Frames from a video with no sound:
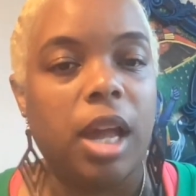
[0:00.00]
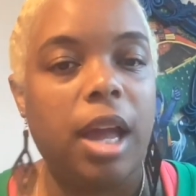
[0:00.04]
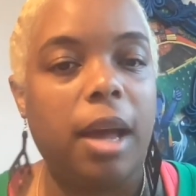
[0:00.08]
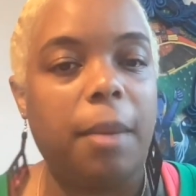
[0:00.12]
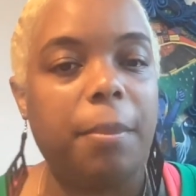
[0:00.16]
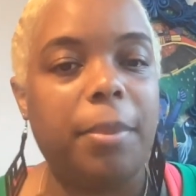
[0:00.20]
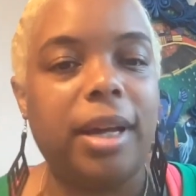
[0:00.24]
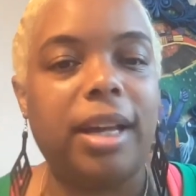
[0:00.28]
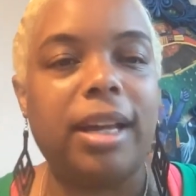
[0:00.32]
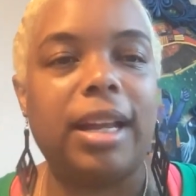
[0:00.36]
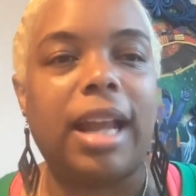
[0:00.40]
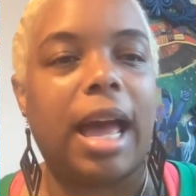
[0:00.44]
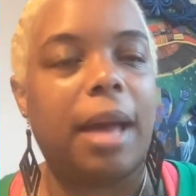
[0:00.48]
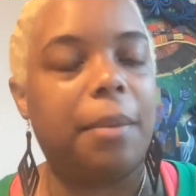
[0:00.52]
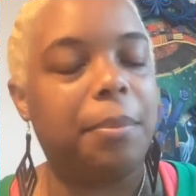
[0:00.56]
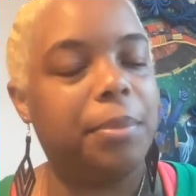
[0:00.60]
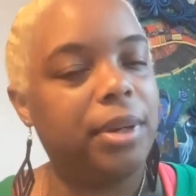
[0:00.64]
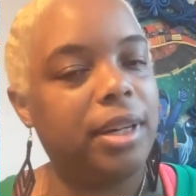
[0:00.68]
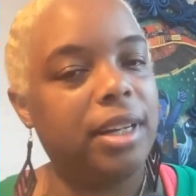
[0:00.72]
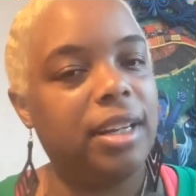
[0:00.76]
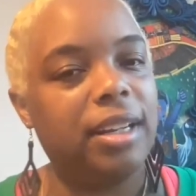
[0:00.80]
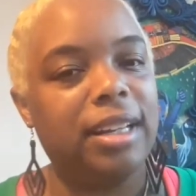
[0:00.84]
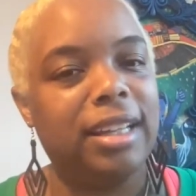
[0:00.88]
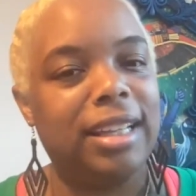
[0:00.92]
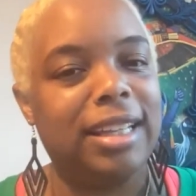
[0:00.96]
But I
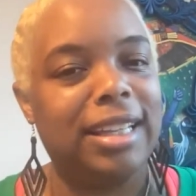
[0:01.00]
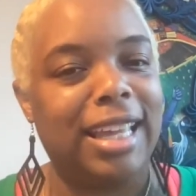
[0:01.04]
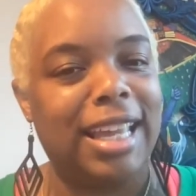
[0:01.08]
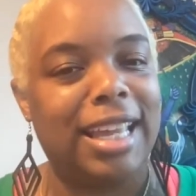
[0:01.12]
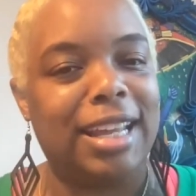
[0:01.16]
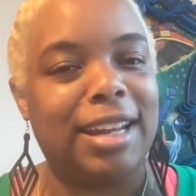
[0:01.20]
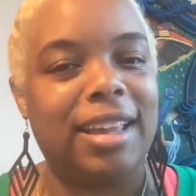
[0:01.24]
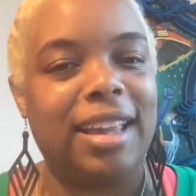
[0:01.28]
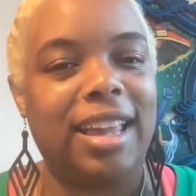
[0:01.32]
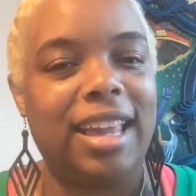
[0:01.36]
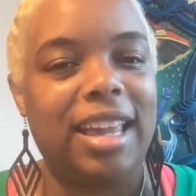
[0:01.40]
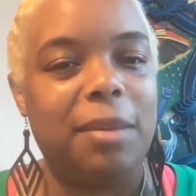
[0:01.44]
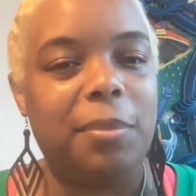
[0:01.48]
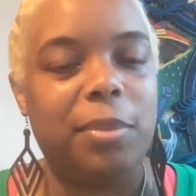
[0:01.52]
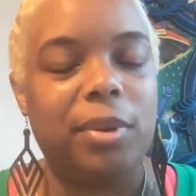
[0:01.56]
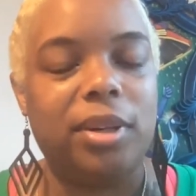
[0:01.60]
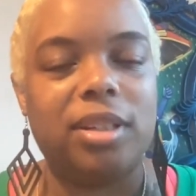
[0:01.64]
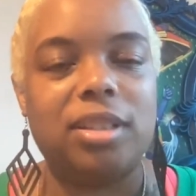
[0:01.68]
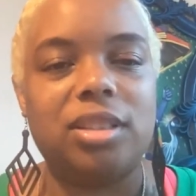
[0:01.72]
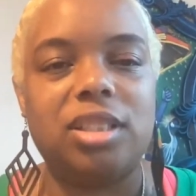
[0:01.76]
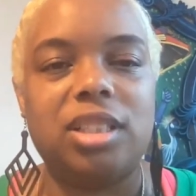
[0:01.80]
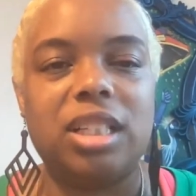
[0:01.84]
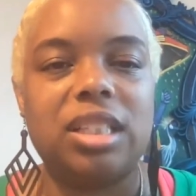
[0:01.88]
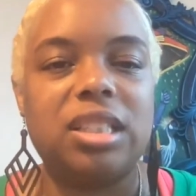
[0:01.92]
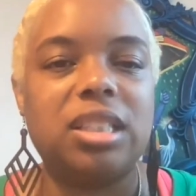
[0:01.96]
put it in an
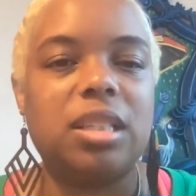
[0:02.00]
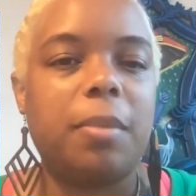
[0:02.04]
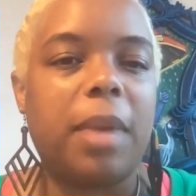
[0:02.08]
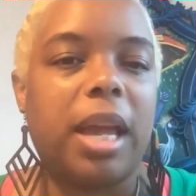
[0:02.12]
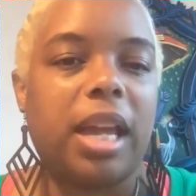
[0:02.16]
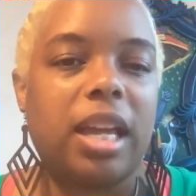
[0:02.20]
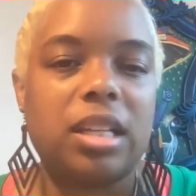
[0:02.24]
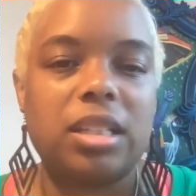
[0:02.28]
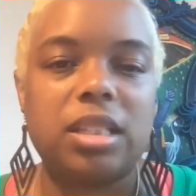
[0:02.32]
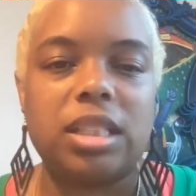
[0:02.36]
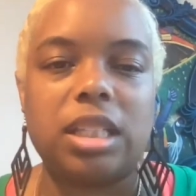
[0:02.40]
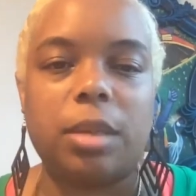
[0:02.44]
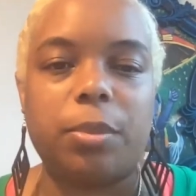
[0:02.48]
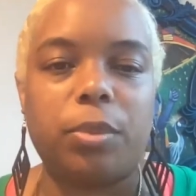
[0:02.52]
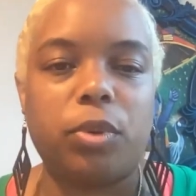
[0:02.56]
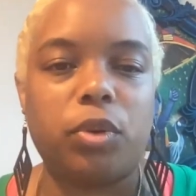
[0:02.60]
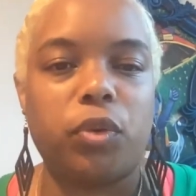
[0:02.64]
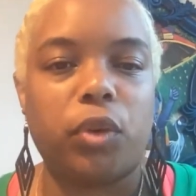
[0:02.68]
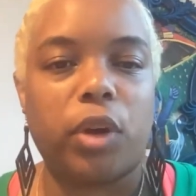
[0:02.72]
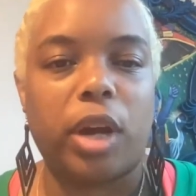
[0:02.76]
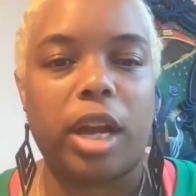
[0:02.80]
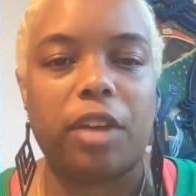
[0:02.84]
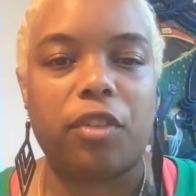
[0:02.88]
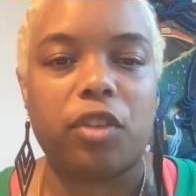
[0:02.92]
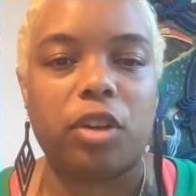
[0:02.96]
ebook just to make it simple
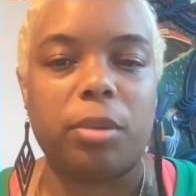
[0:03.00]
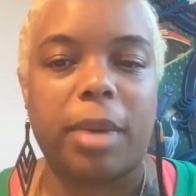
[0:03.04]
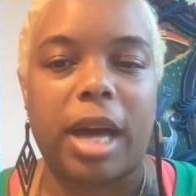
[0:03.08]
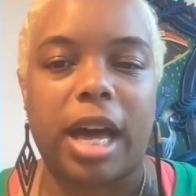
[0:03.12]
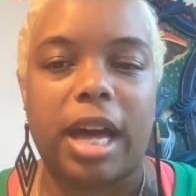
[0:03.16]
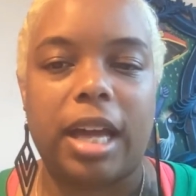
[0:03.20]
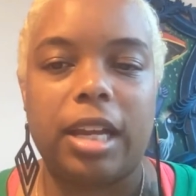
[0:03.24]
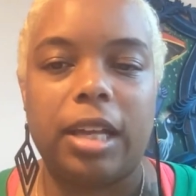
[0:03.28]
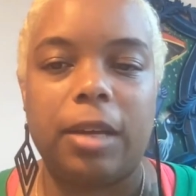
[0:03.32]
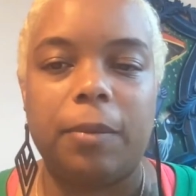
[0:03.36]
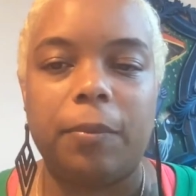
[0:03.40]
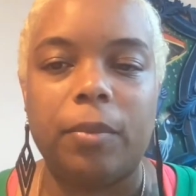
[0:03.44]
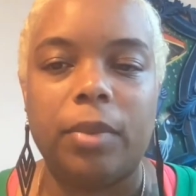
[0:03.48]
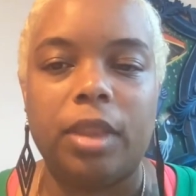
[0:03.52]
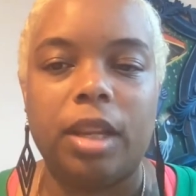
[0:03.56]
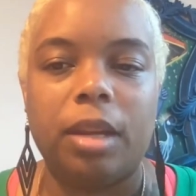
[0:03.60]
for everybody